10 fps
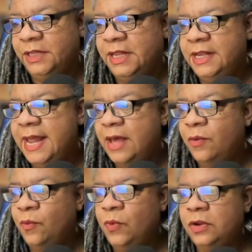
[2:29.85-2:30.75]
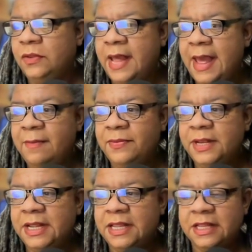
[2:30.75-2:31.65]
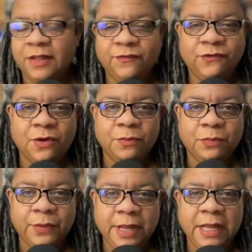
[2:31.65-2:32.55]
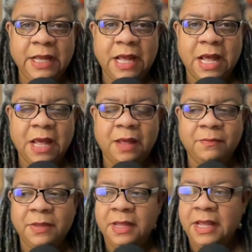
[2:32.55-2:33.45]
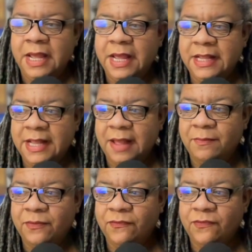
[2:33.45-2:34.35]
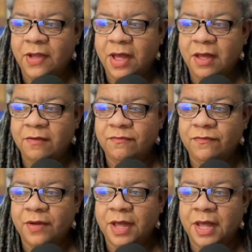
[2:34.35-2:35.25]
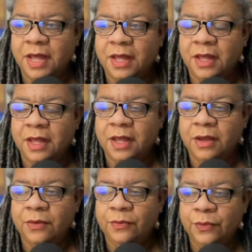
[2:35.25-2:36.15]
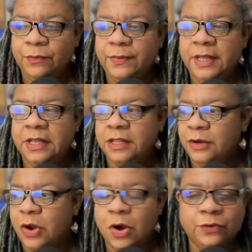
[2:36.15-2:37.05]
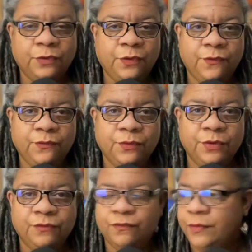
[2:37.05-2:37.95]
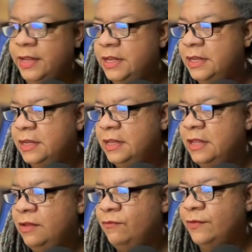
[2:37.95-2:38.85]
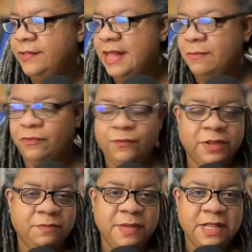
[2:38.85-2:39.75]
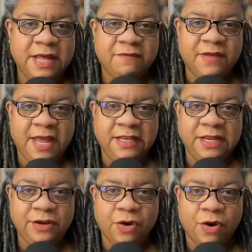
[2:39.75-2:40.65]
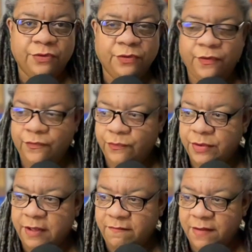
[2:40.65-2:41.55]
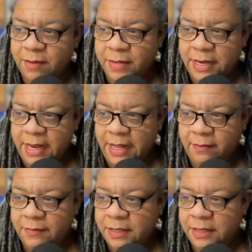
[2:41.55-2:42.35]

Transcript: Now, what'll happen is they'll start bringing up examples of groupings and articles where you've written. For example, with me, they have 18 articles where they find my name.